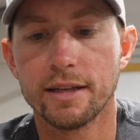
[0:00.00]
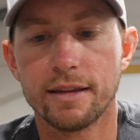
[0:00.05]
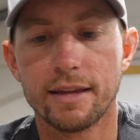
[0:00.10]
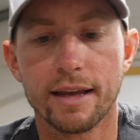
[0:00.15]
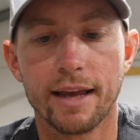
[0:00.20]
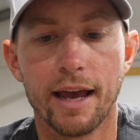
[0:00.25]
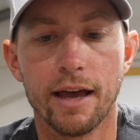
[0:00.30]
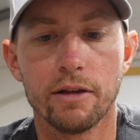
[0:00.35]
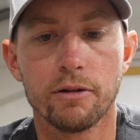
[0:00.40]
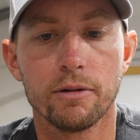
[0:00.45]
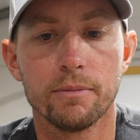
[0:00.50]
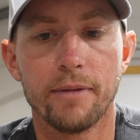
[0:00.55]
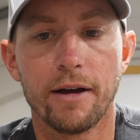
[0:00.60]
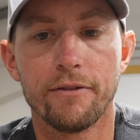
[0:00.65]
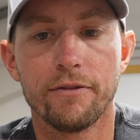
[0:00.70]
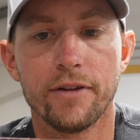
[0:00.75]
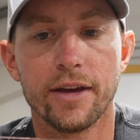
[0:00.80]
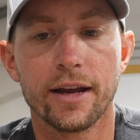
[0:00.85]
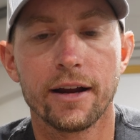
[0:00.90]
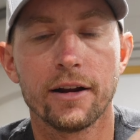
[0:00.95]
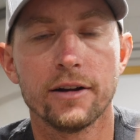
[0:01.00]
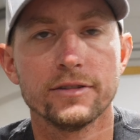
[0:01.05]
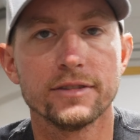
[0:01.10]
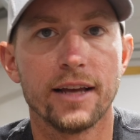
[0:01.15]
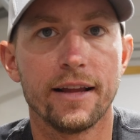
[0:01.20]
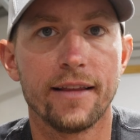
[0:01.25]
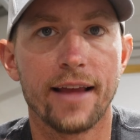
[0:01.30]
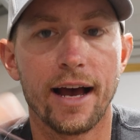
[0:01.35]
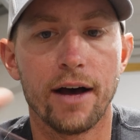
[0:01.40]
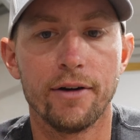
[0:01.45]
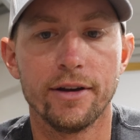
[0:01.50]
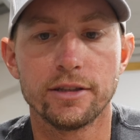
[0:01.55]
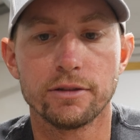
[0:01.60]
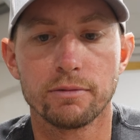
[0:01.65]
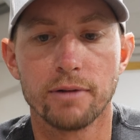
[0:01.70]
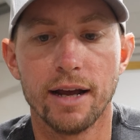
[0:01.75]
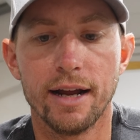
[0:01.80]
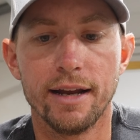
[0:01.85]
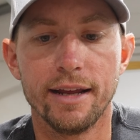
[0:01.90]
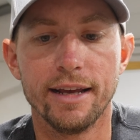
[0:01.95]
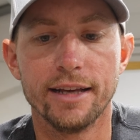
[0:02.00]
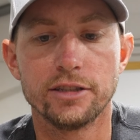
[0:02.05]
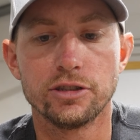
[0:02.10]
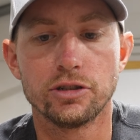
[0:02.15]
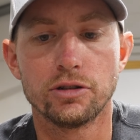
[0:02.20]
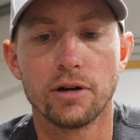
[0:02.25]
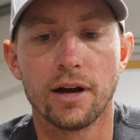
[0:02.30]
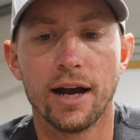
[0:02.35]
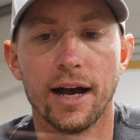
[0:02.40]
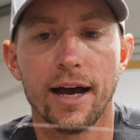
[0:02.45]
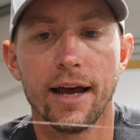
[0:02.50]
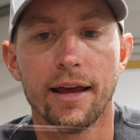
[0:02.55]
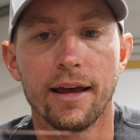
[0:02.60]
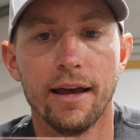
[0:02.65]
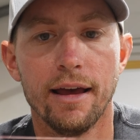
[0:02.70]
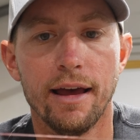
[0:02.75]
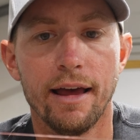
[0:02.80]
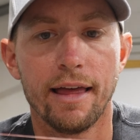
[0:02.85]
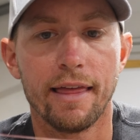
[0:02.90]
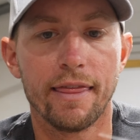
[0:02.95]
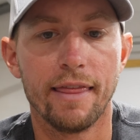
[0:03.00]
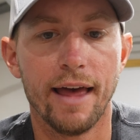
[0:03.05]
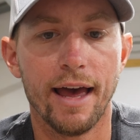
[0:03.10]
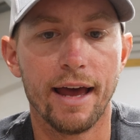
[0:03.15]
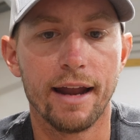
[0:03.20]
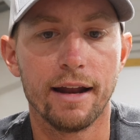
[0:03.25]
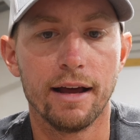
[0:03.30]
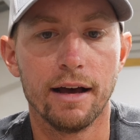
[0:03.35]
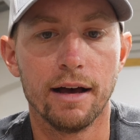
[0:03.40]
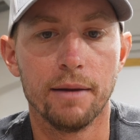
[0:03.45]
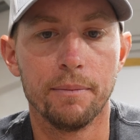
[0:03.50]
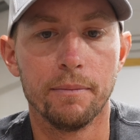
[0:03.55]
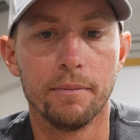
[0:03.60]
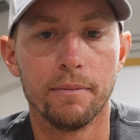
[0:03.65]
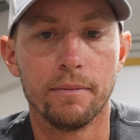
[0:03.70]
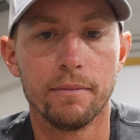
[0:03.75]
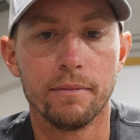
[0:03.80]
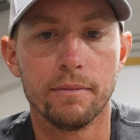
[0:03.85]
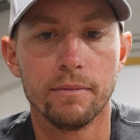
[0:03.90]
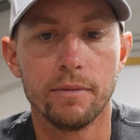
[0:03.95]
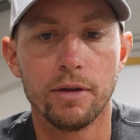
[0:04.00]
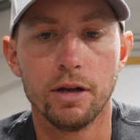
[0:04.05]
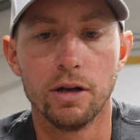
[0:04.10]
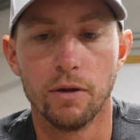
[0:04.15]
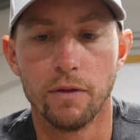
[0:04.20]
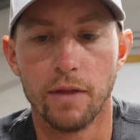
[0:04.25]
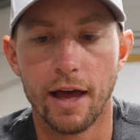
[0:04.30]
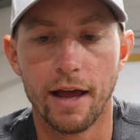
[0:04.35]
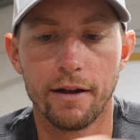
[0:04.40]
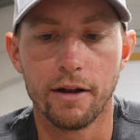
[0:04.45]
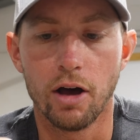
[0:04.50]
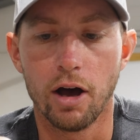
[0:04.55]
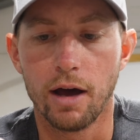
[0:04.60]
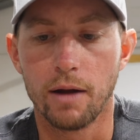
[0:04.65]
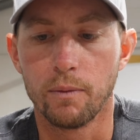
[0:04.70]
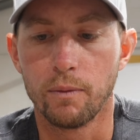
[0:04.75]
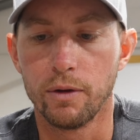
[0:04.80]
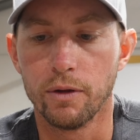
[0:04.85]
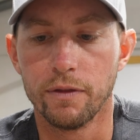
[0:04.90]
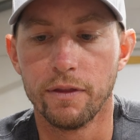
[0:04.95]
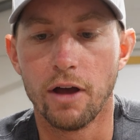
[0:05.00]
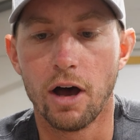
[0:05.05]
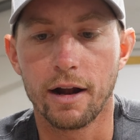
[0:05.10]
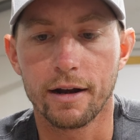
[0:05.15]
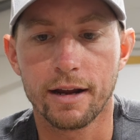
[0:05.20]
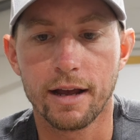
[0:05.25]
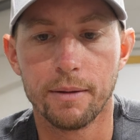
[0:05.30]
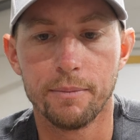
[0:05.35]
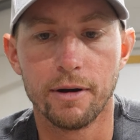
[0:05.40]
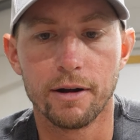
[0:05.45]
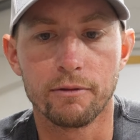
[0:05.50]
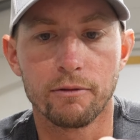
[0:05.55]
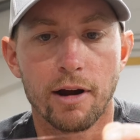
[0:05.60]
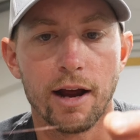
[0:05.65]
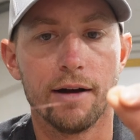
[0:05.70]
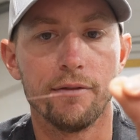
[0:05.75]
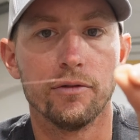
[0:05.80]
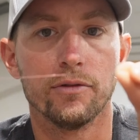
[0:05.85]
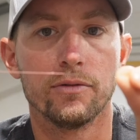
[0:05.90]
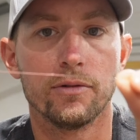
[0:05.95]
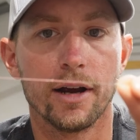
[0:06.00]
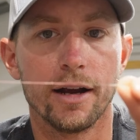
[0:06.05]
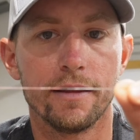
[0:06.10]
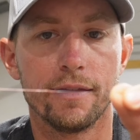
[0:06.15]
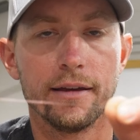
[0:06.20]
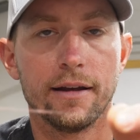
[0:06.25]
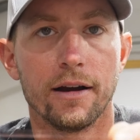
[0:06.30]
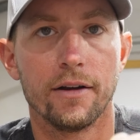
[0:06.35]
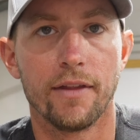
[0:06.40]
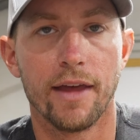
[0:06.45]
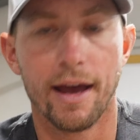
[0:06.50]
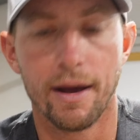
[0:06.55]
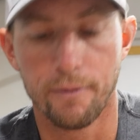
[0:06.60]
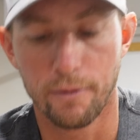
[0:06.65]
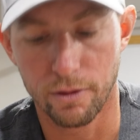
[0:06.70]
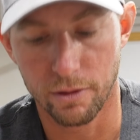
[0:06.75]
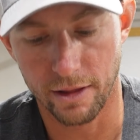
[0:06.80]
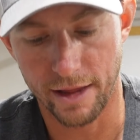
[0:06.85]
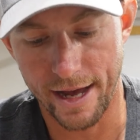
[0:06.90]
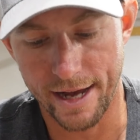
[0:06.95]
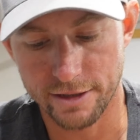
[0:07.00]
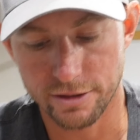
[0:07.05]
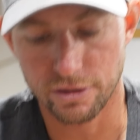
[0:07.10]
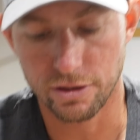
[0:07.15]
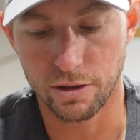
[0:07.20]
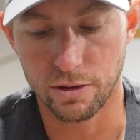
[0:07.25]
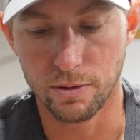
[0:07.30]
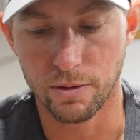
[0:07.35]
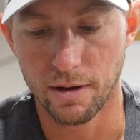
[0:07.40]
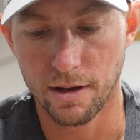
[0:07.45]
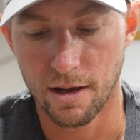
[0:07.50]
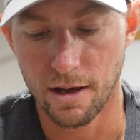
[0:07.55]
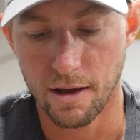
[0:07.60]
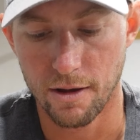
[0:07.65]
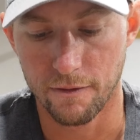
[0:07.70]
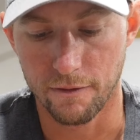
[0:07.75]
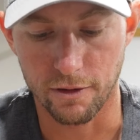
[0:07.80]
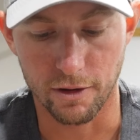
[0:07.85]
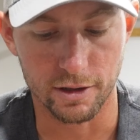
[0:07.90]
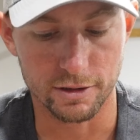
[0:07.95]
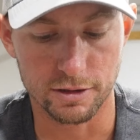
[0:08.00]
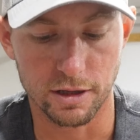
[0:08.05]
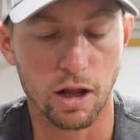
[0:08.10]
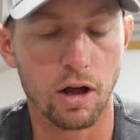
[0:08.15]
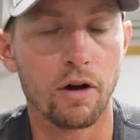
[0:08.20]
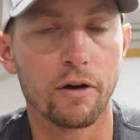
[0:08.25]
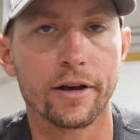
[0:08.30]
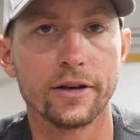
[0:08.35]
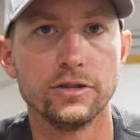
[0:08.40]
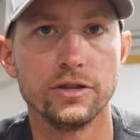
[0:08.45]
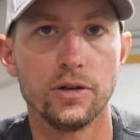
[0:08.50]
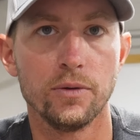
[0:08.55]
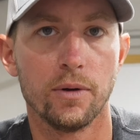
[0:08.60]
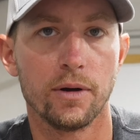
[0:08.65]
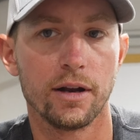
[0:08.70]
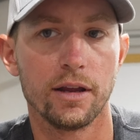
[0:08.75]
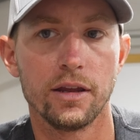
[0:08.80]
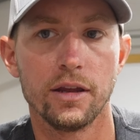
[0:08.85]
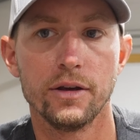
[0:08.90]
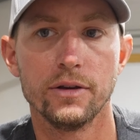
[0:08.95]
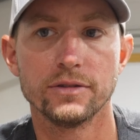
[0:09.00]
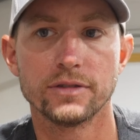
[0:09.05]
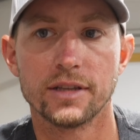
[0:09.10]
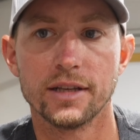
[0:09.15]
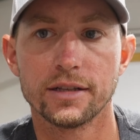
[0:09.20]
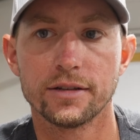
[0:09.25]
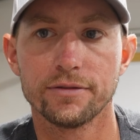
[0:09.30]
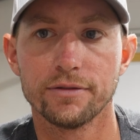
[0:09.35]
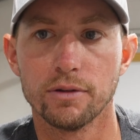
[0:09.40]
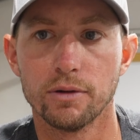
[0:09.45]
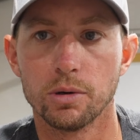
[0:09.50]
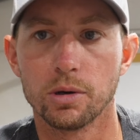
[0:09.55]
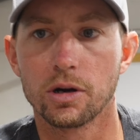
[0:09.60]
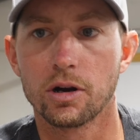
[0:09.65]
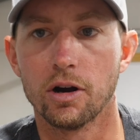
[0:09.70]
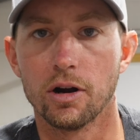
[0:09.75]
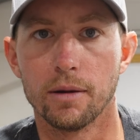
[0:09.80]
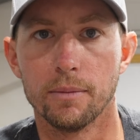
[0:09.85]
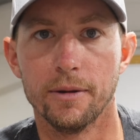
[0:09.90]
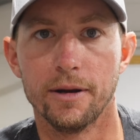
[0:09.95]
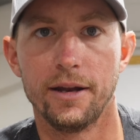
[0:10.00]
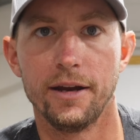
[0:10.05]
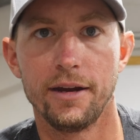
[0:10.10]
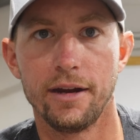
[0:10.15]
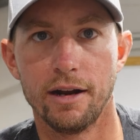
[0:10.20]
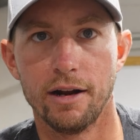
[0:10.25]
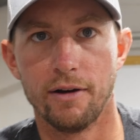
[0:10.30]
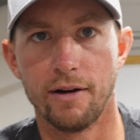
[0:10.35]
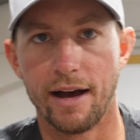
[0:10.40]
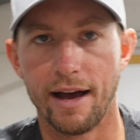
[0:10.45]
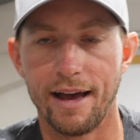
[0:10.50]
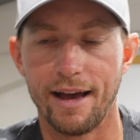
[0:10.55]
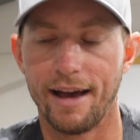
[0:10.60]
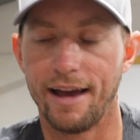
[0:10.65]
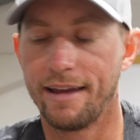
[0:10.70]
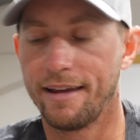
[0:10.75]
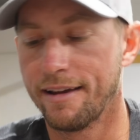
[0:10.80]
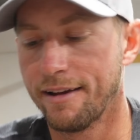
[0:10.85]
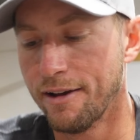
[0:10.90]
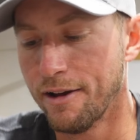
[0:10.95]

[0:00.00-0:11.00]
it together with my fingers, and now it's ready. It's dry. That that knot will not come unraveled right there. That will last you for as long as you want to use this fluorocarbon. You know, I